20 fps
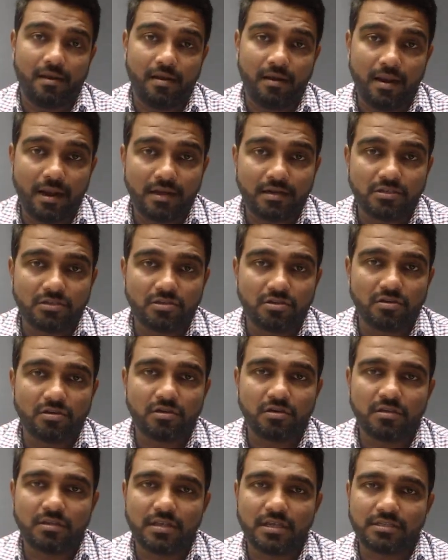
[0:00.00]
Right.
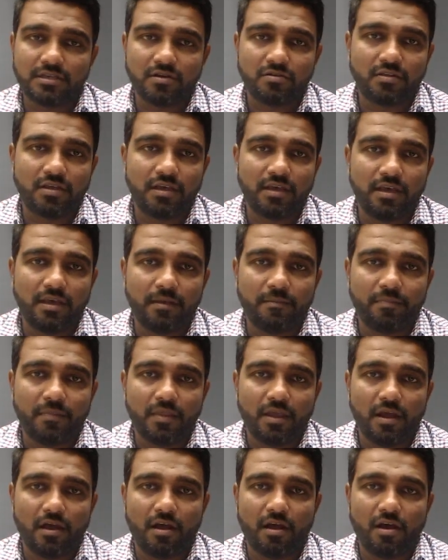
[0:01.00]
So that's how the
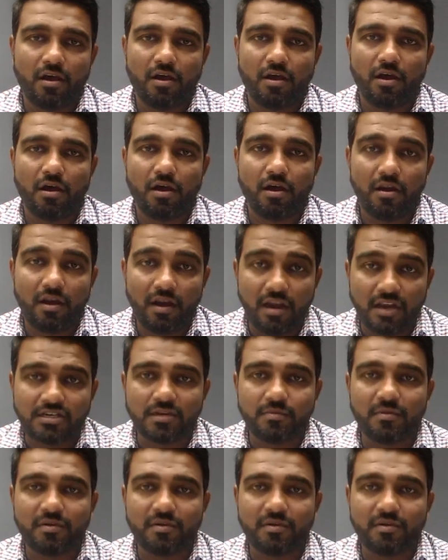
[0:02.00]
relation